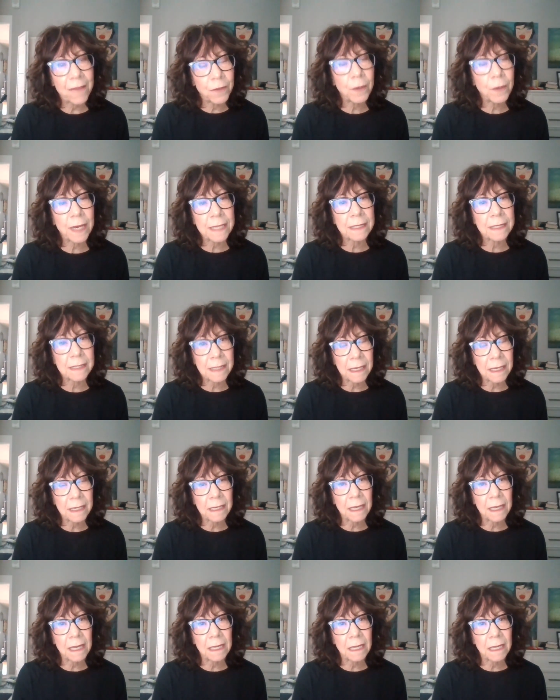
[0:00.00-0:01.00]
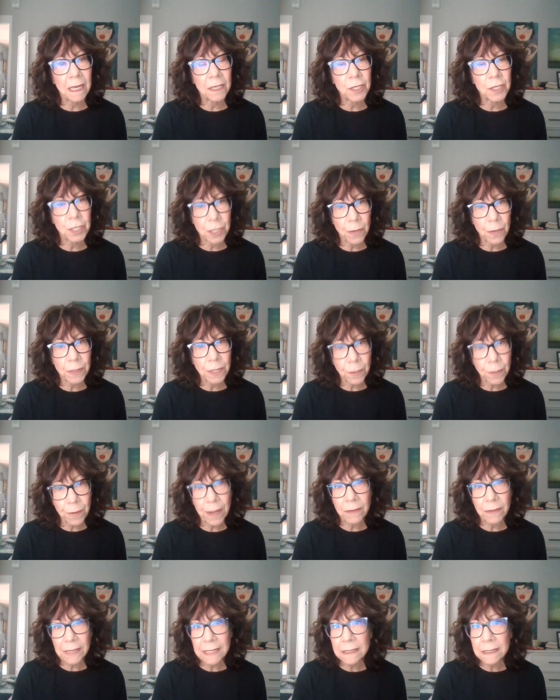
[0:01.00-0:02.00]
you guys seen a show at the
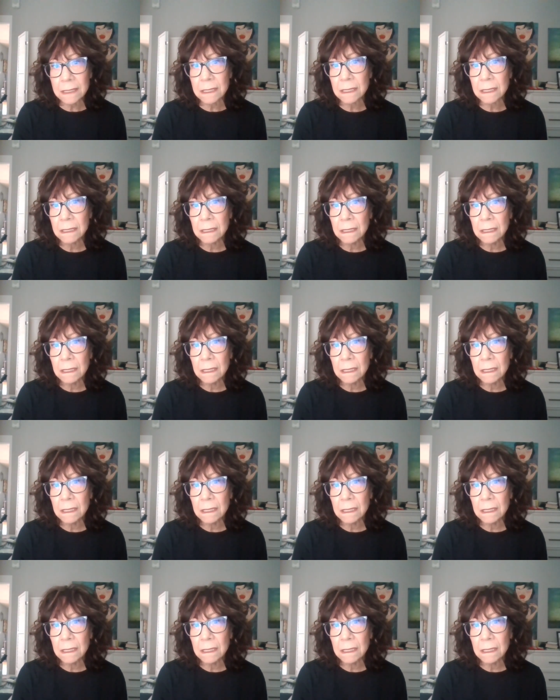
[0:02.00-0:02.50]
Groundlings?